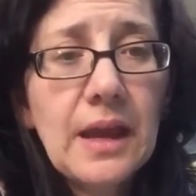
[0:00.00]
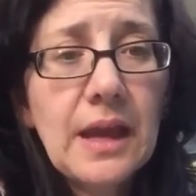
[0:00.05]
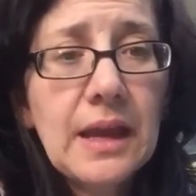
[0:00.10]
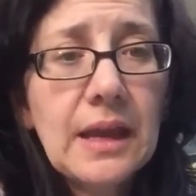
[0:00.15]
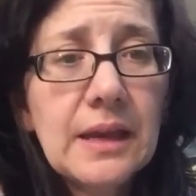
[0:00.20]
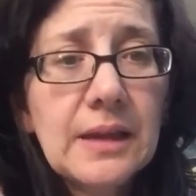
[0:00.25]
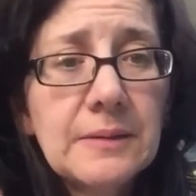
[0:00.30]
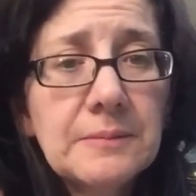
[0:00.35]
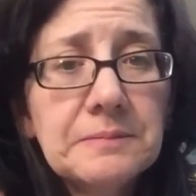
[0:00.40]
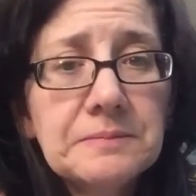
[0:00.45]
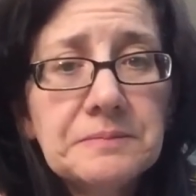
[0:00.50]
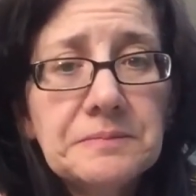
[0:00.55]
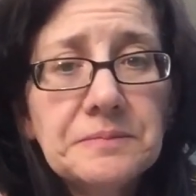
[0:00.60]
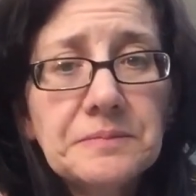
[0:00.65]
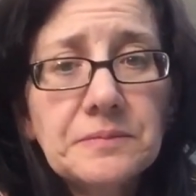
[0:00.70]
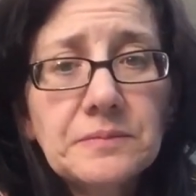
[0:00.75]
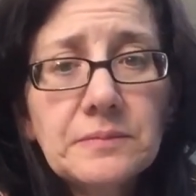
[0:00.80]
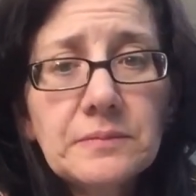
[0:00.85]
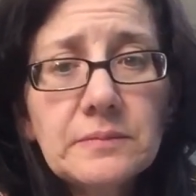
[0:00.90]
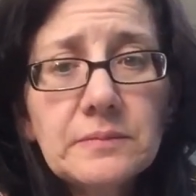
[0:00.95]
and
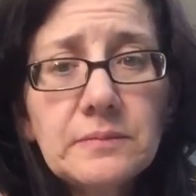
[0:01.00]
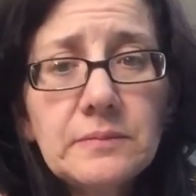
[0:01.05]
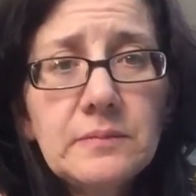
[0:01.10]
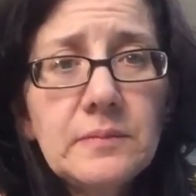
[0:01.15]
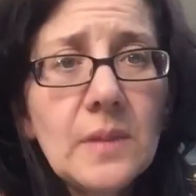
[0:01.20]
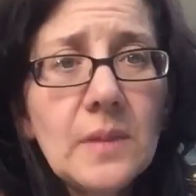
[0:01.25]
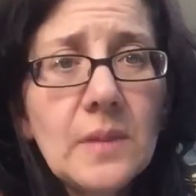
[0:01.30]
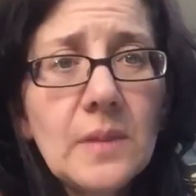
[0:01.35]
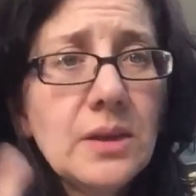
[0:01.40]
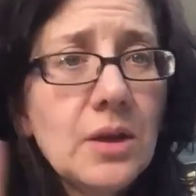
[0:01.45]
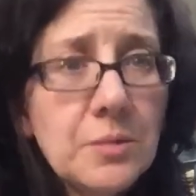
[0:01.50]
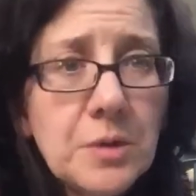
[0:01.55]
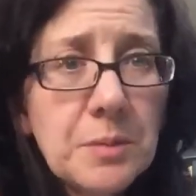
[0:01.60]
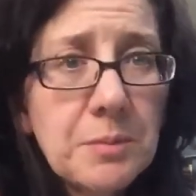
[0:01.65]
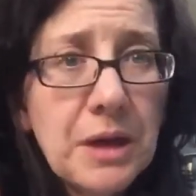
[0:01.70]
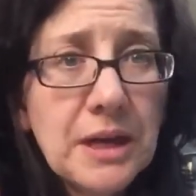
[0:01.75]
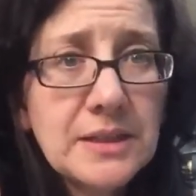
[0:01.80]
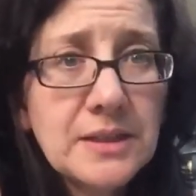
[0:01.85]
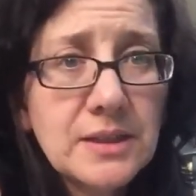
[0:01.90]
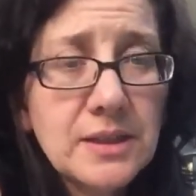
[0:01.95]

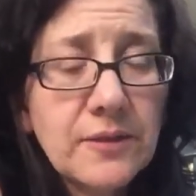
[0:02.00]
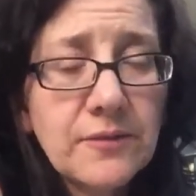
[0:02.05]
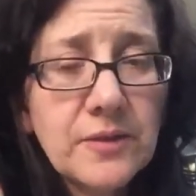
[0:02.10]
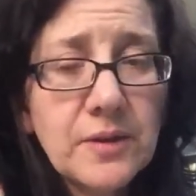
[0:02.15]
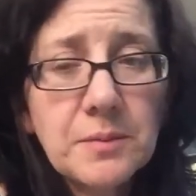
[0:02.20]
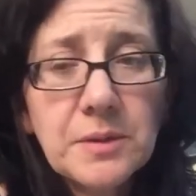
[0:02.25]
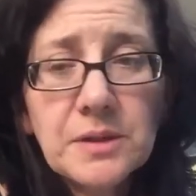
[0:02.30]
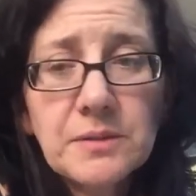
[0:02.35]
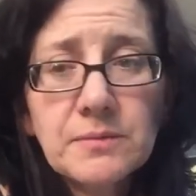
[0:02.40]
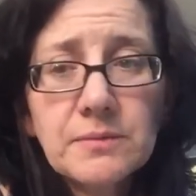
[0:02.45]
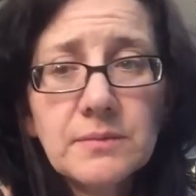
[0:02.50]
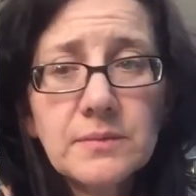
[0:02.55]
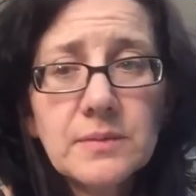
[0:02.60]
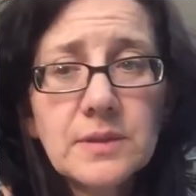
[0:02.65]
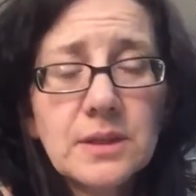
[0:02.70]
nobody buys stuff from it.